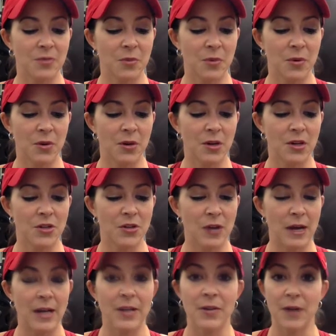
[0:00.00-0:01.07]
for
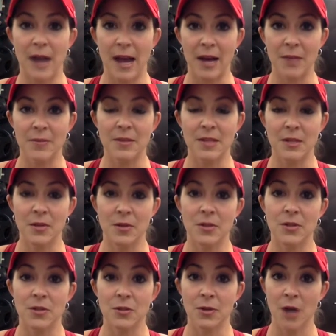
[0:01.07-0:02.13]
training your abs that you can
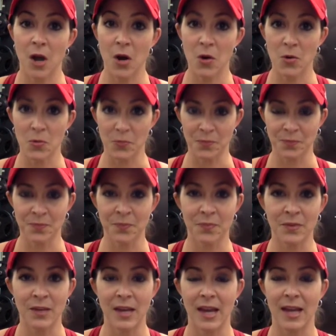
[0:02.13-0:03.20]
do at home?
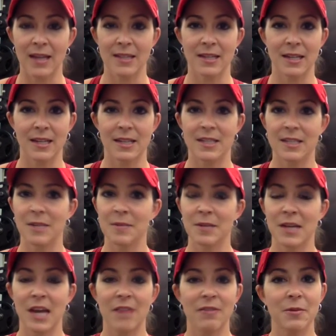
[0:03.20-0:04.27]
And it seems like
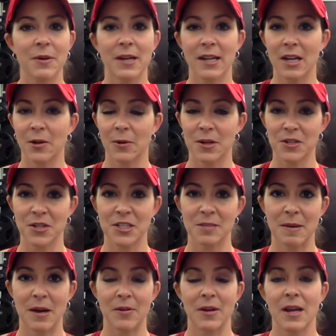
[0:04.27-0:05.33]
every week I get questions
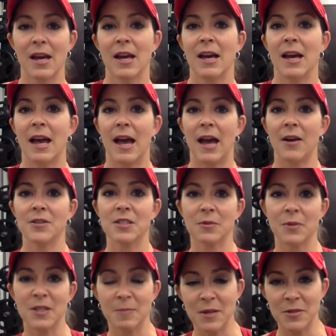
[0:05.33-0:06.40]
about
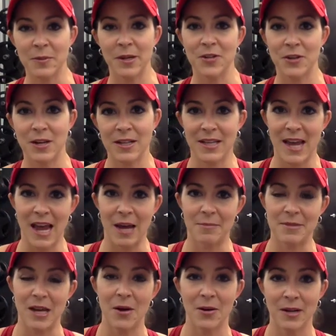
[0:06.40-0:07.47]
what's the best way to train the abs?
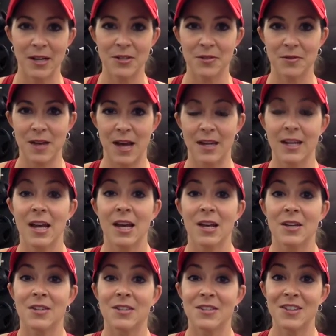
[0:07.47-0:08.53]
How can I do that?
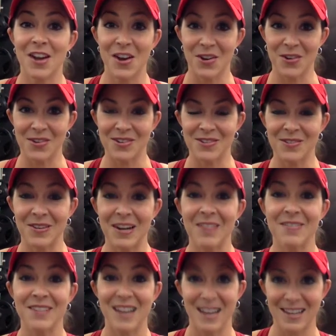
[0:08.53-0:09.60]
So what
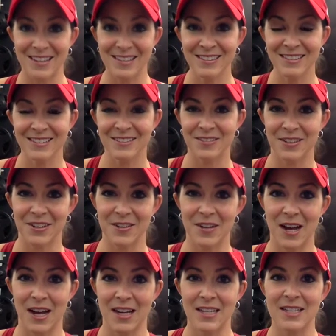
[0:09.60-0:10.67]
I've done for you
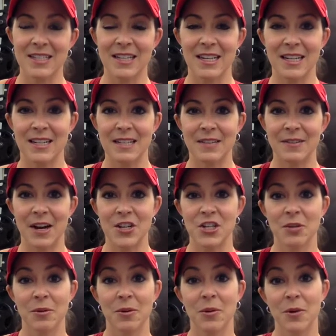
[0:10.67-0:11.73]
guys is I've
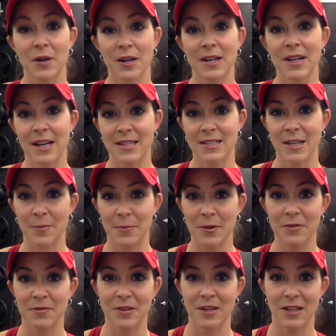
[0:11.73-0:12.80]
actually recorded a
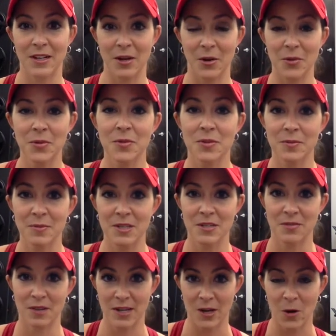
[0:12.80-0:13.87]
separate video from this
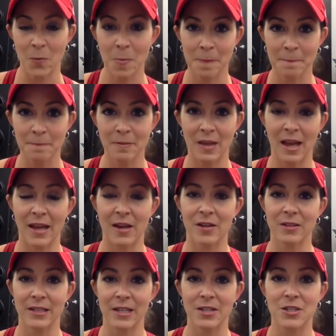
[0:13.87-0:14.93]
video, and
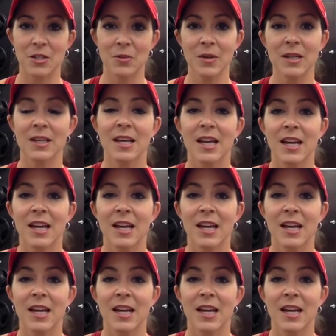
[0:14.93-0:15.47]
I'll link to it